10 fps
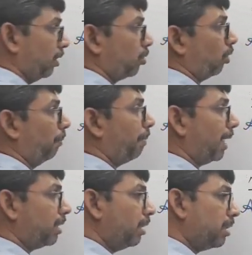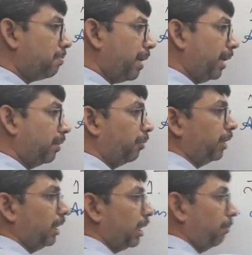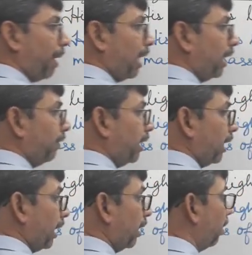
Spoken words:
So comparison is made with the comparative degree,